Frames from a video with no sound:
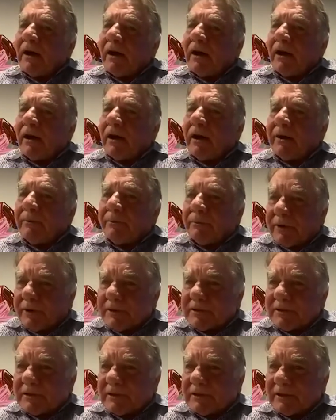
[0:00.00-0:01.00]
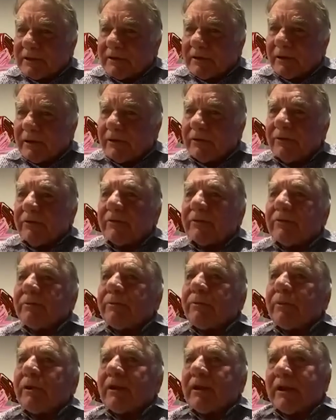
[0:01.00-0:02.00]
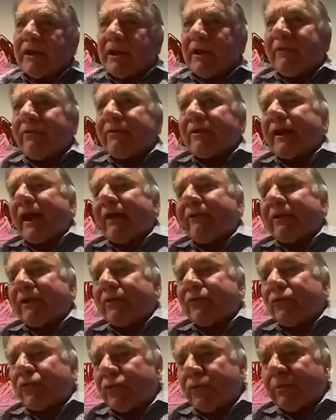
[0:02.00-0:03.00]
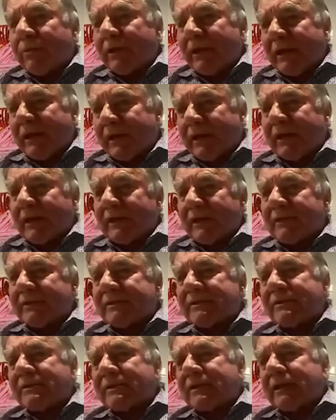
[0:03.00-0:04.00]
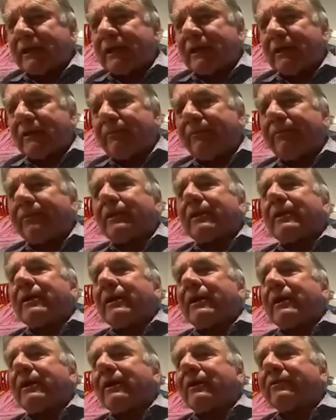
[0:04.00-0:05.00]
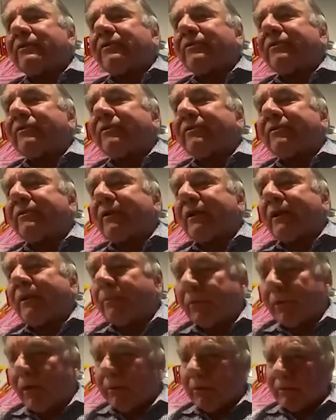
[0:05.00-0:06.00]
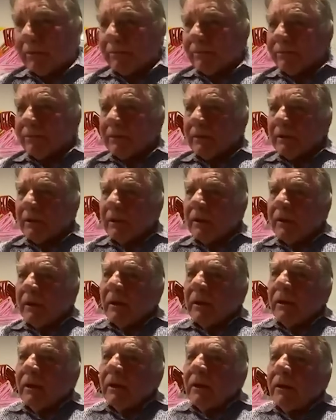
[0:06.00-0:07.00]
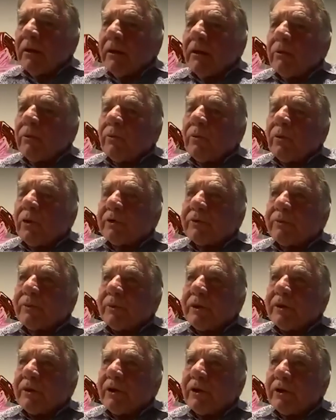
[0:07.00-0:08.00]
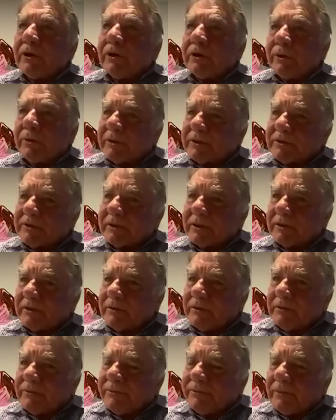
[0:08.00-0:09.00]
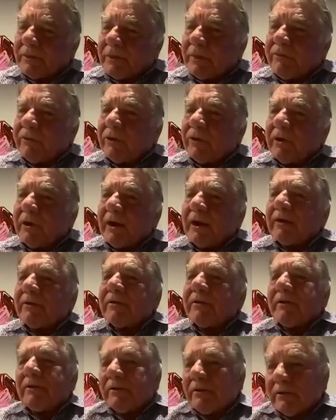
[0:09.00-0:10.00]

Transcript: I personally don't believe that having too many eggs is a problem. What we know is that if you get